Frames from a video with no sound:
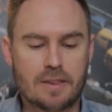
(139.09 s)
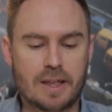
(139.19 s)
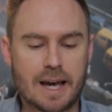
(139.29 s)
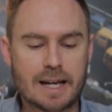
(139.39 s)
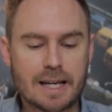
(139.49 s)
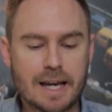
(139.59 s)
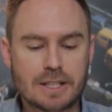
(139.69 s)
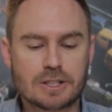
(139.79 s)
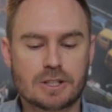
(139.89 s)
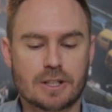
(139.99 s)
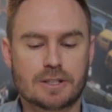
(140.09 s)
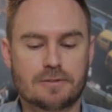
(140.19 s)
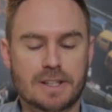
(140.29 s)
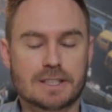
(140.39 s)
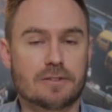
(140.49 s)
The handling agents charge
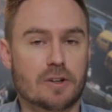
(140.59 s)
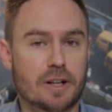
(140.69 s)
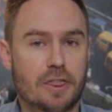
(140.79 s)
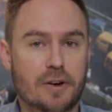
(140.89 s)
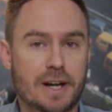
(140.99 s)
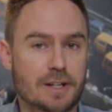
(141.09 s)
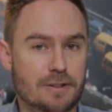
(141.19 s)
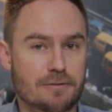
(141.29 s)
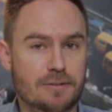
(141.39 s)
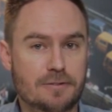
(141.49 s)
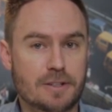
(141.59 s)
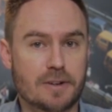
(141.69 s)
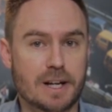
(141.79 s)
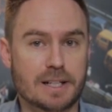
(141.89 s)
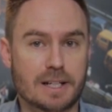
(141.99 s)
fees of around
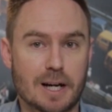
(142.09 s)
R350 and